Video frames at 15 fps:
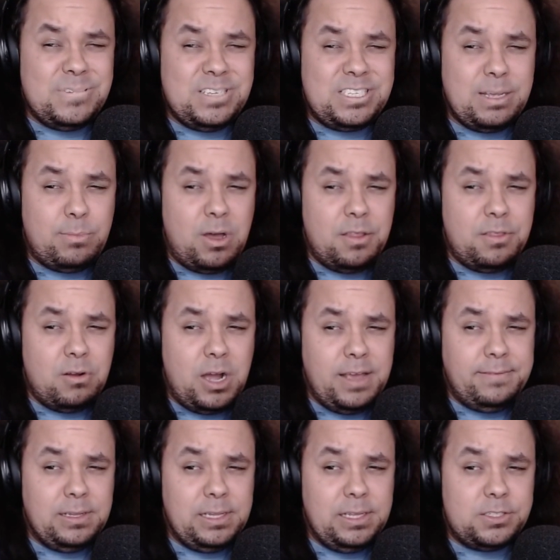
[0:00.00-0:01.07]
some other
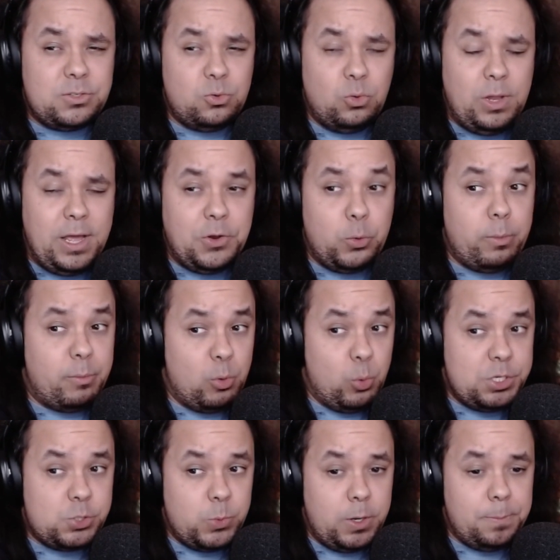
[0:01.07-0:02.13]
Ivy League school. I don't remember
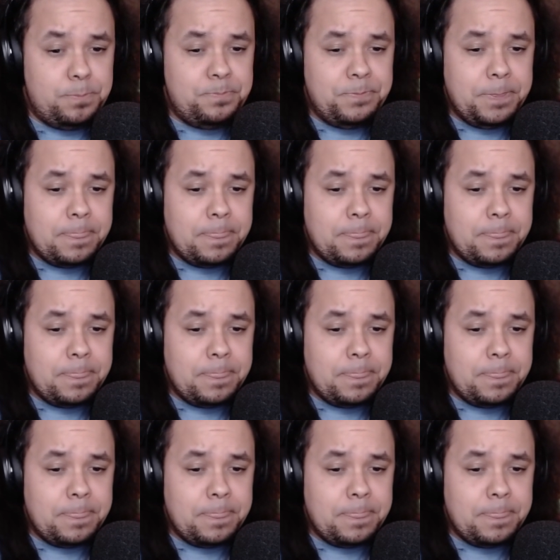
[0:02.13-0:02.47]
which one.